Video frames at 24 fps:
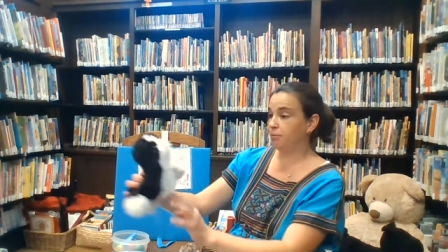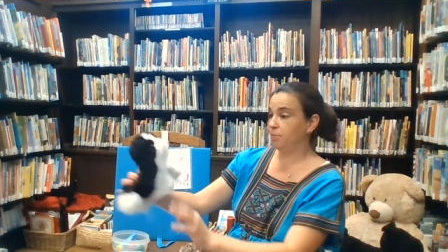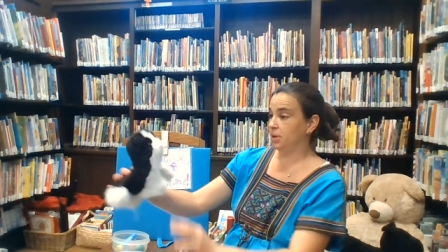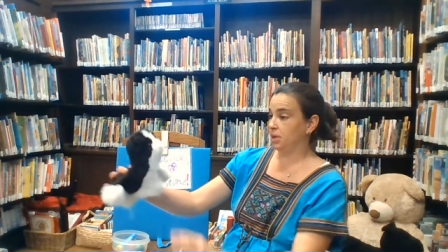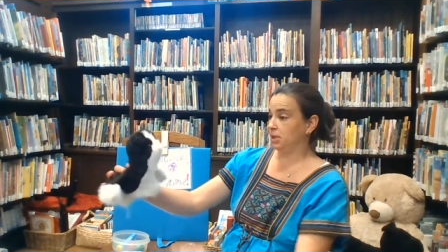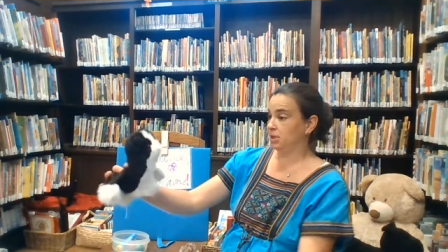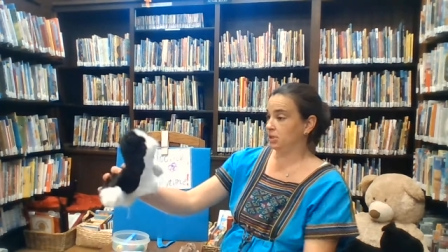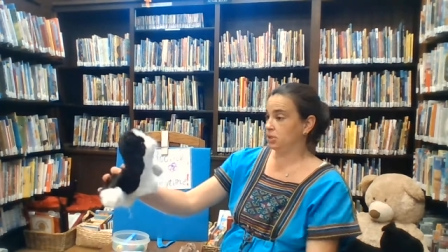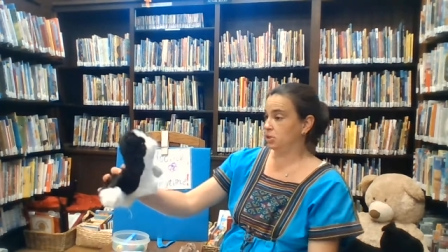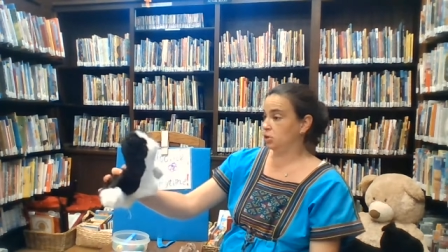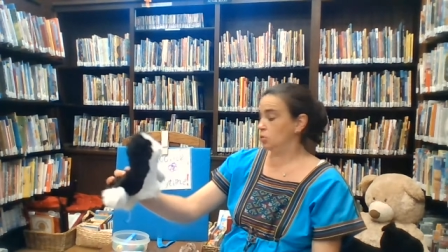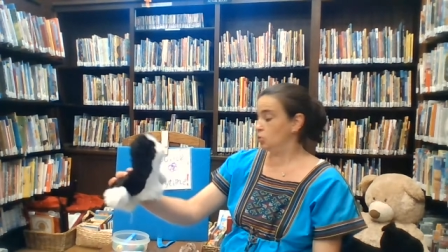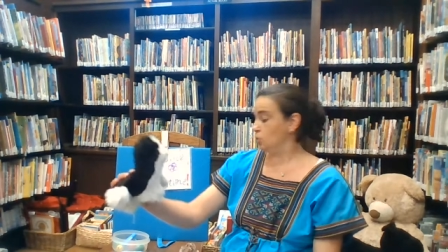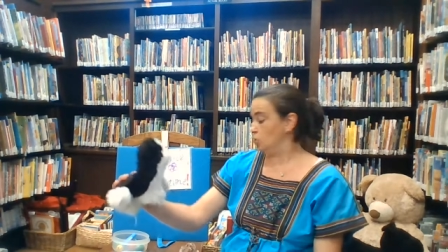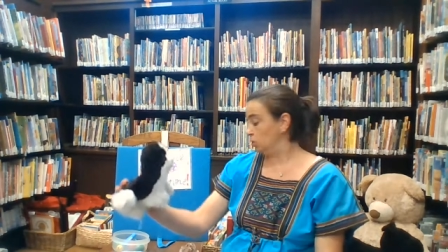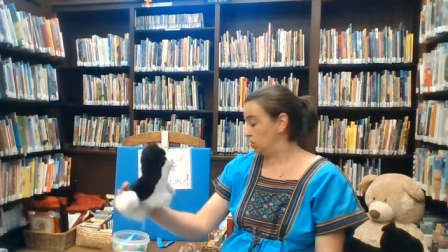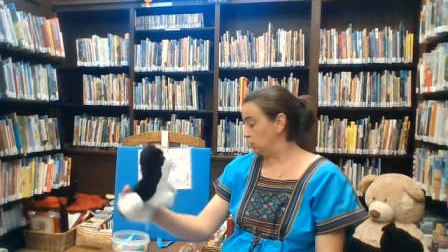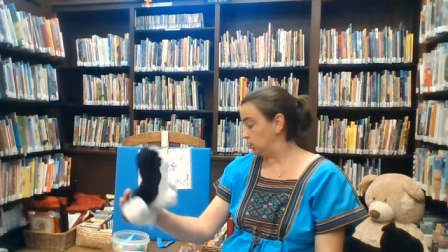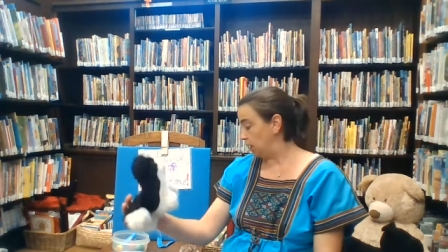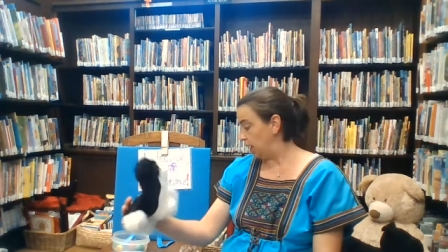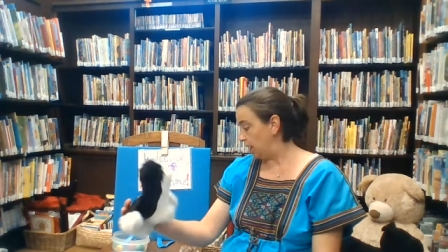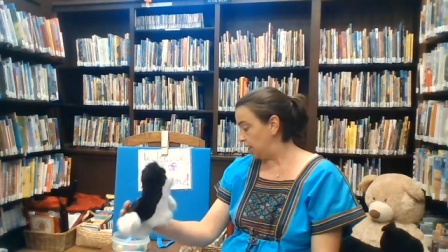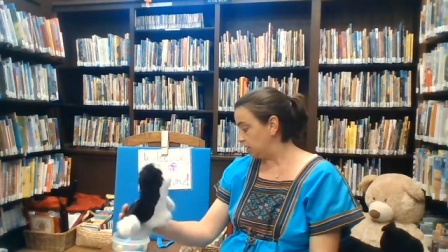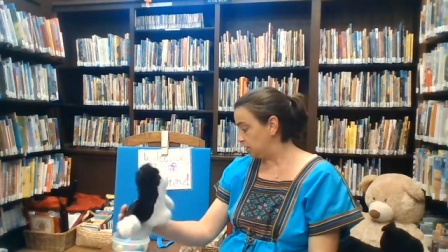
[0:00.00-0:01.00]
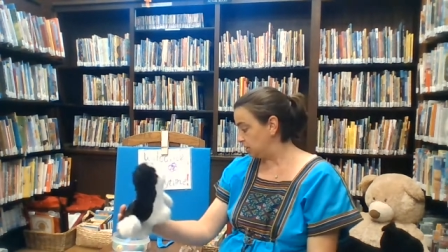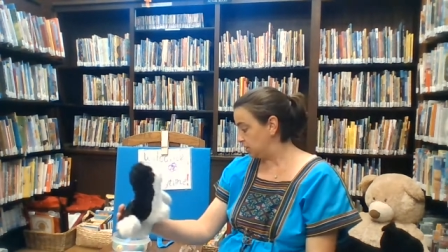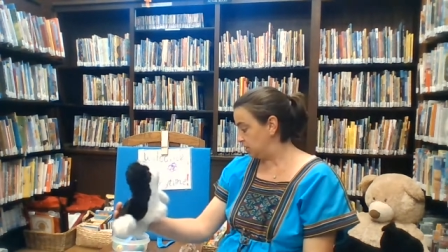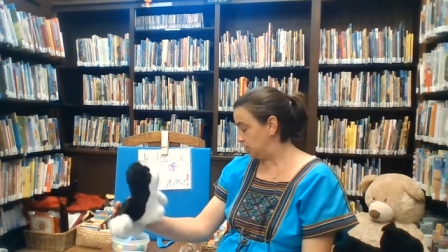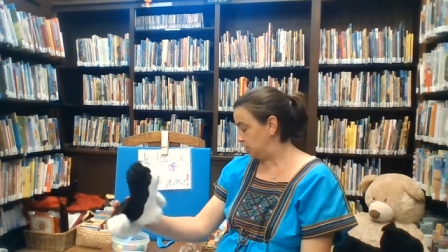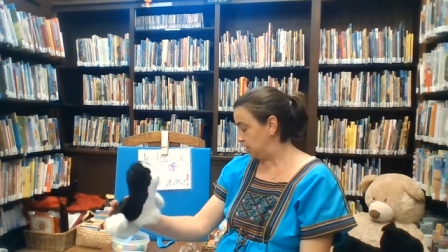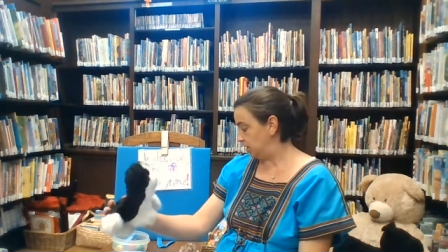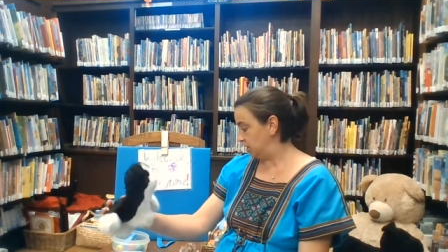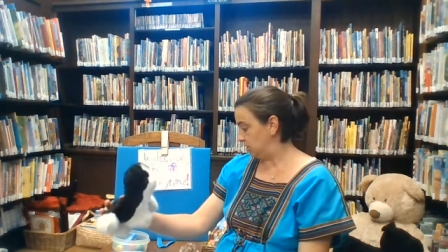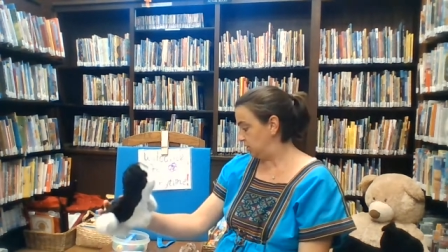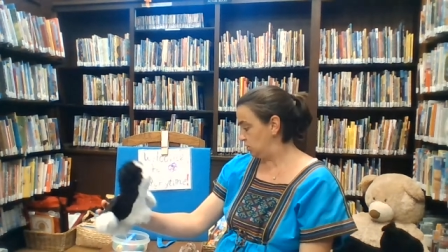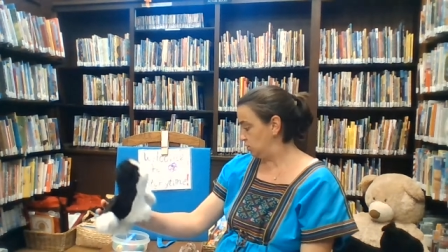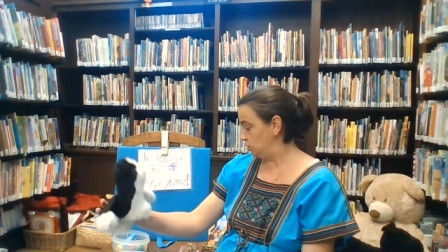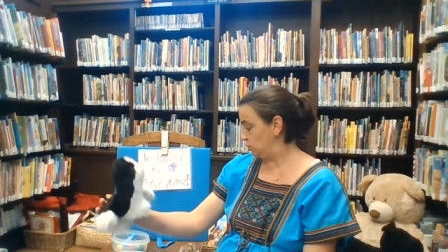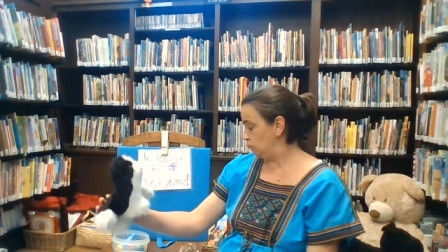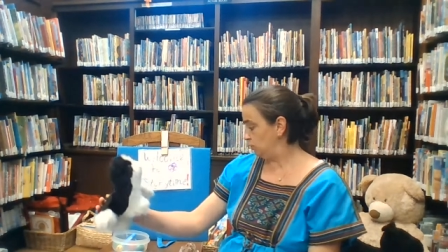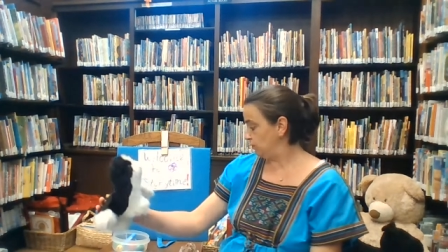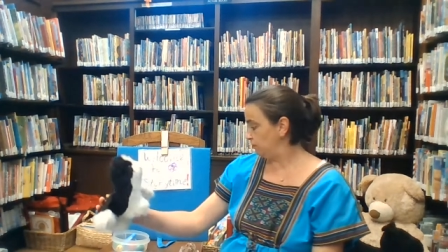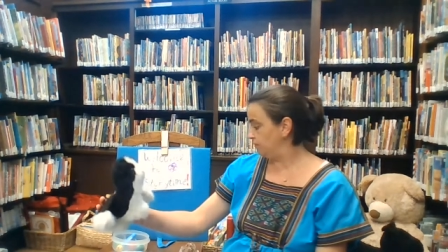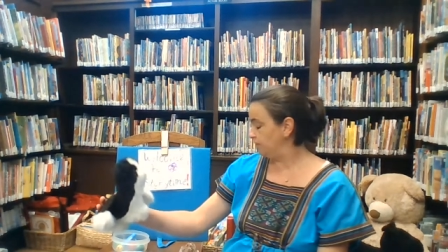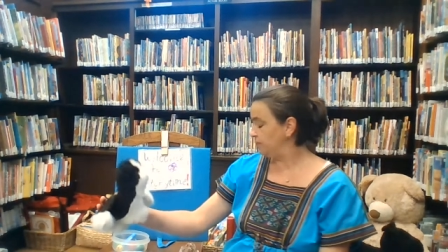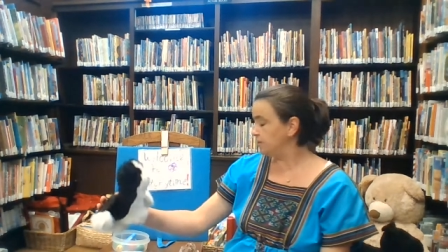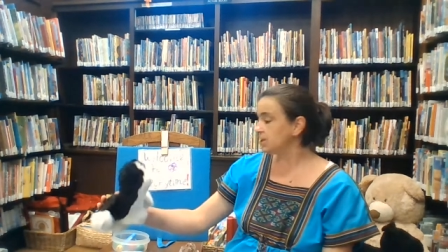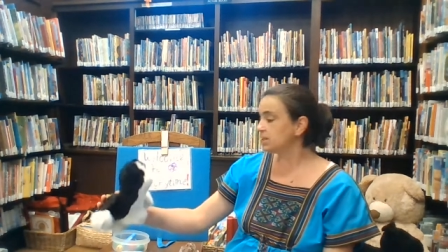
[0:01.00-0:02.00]
been to London to
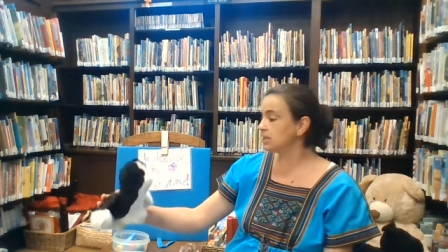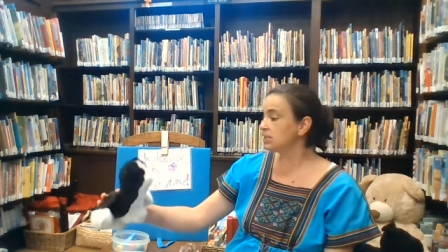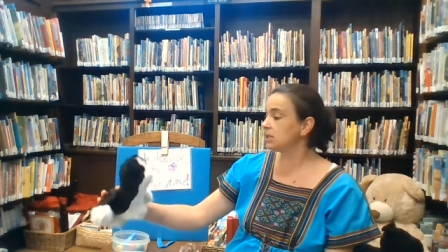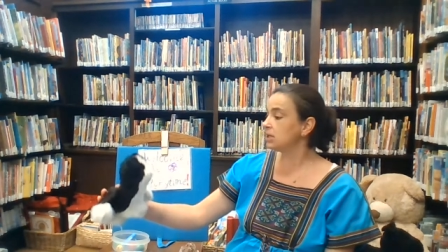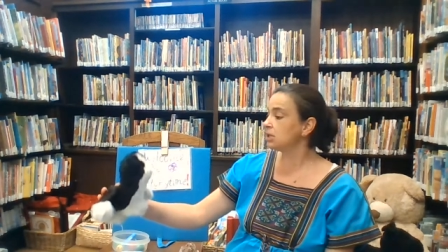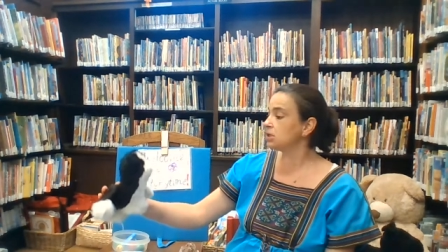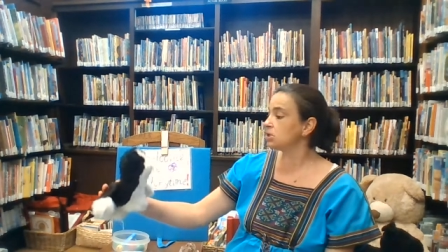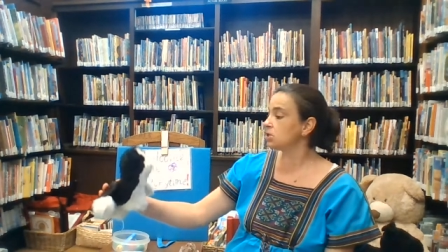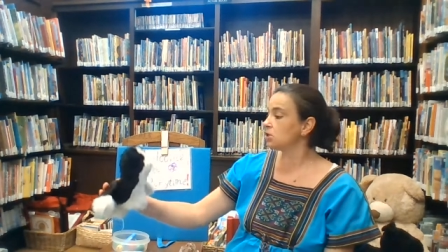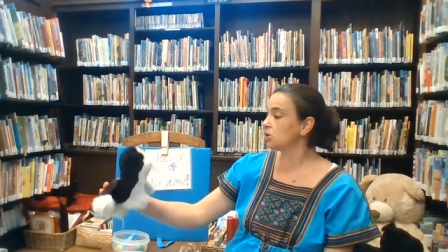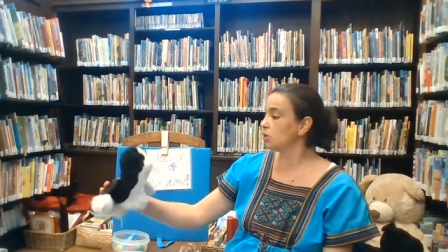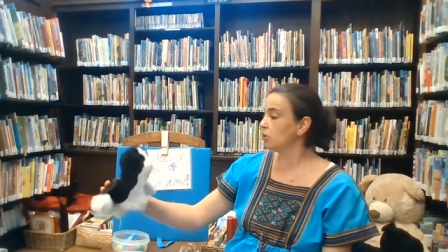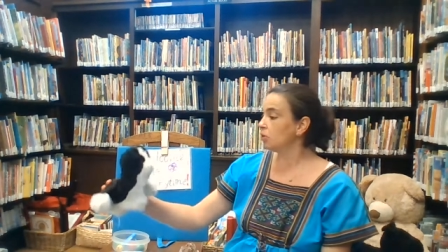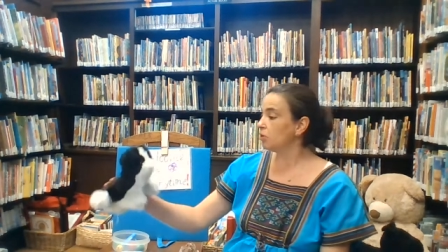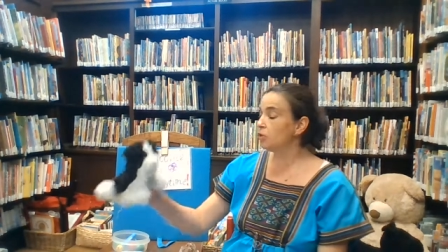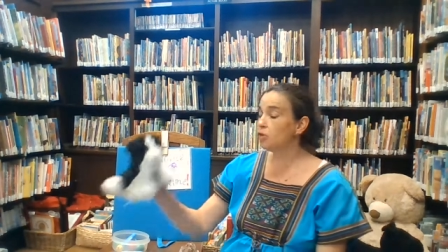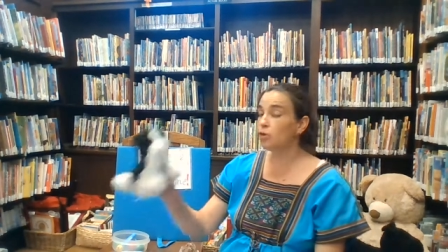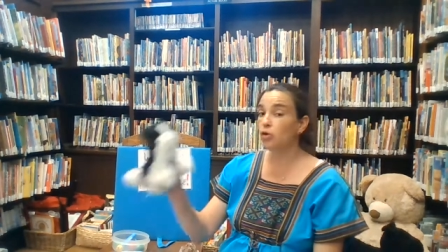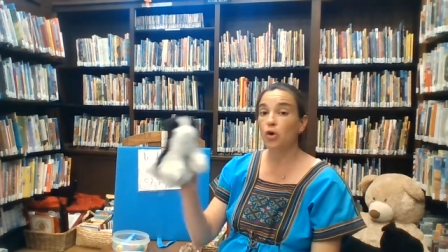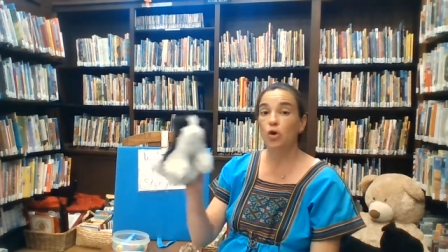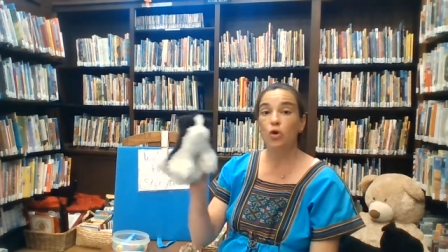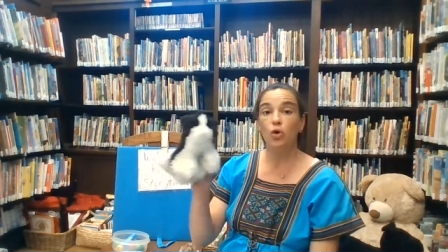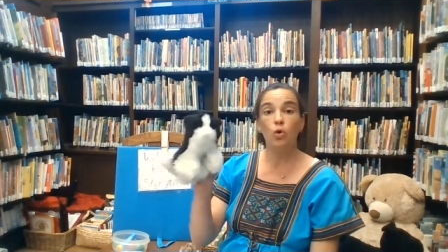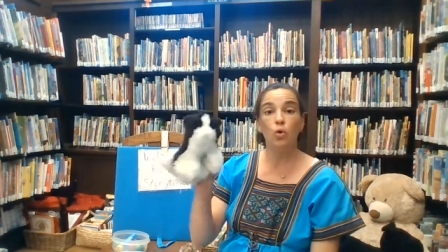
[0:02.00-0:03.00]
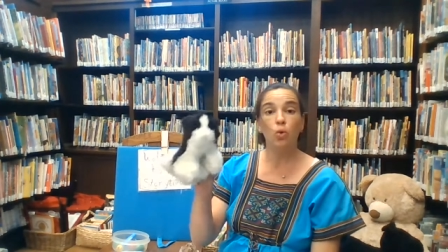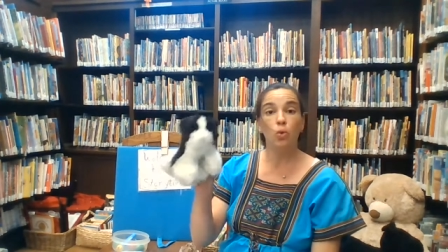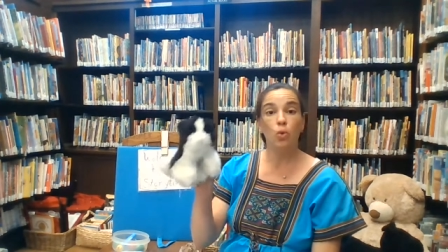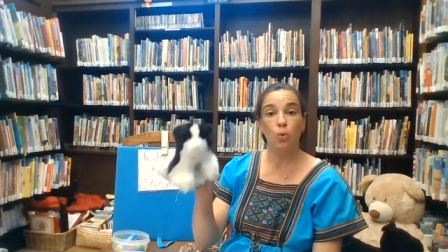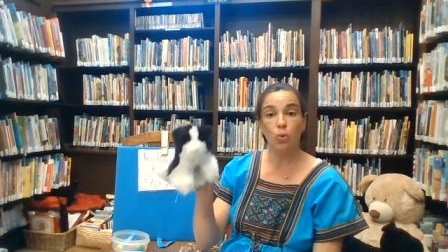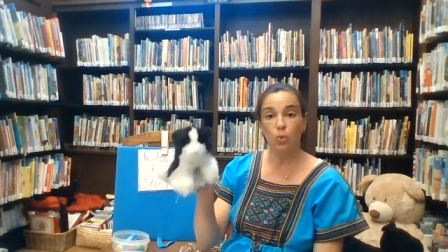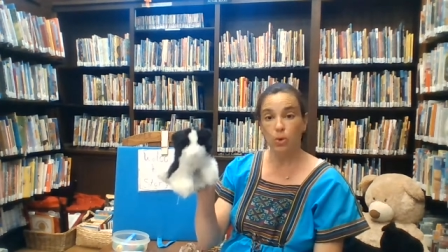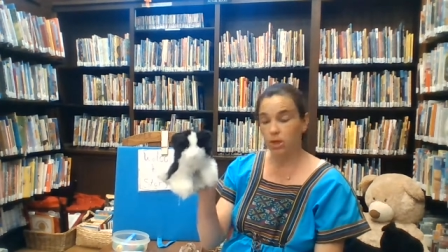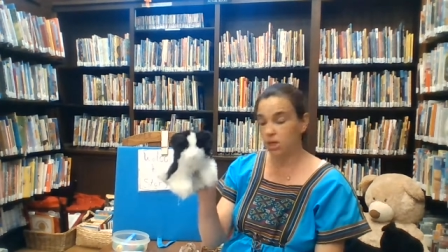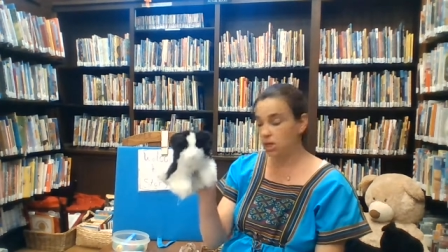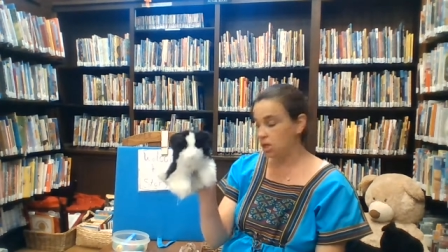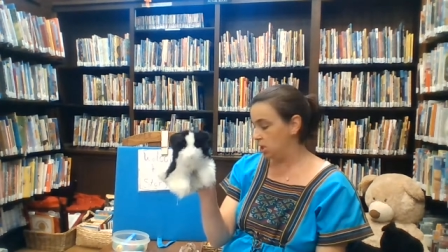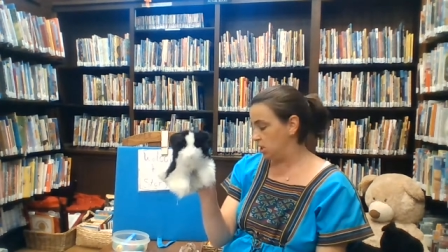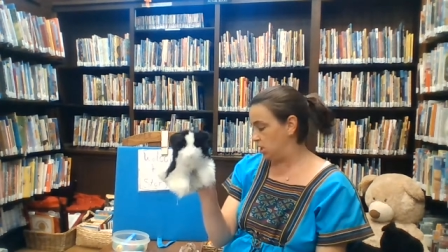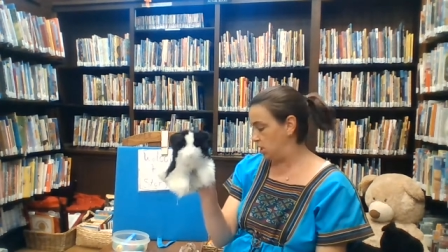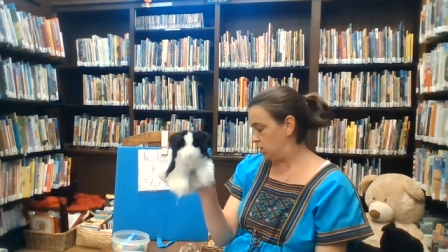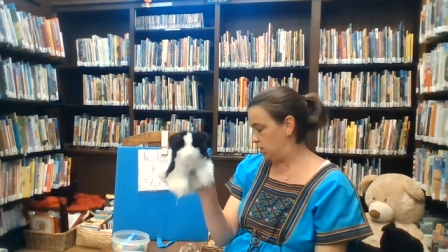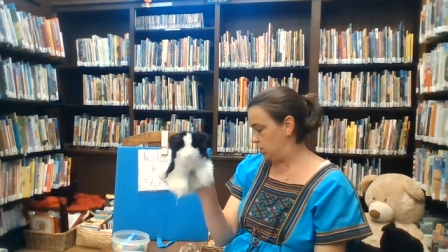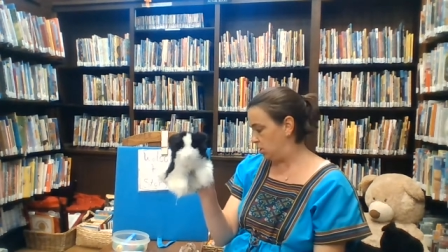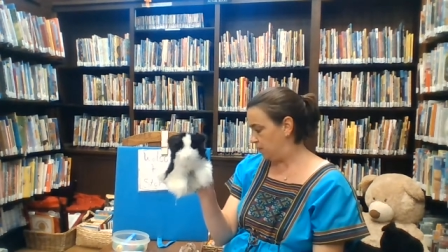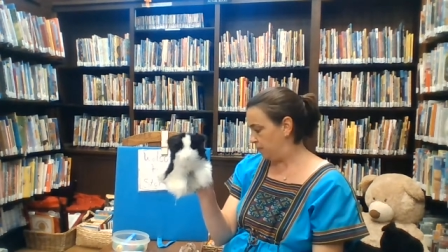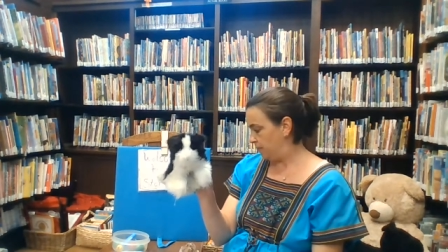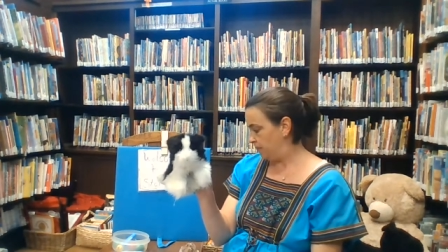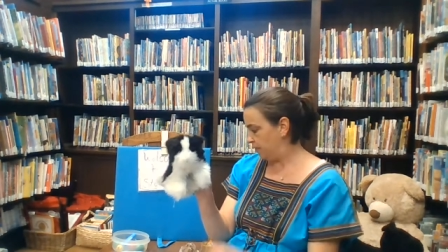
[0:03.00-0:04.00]
visit the
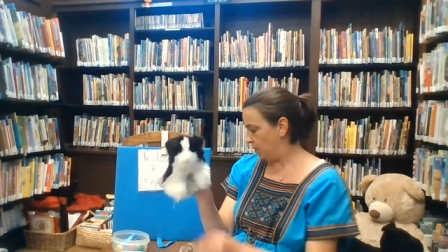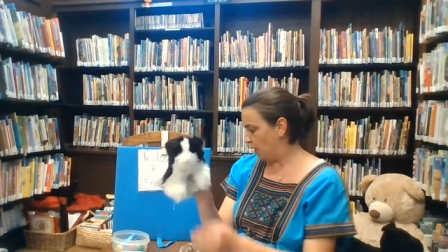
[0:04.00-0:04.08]
queen.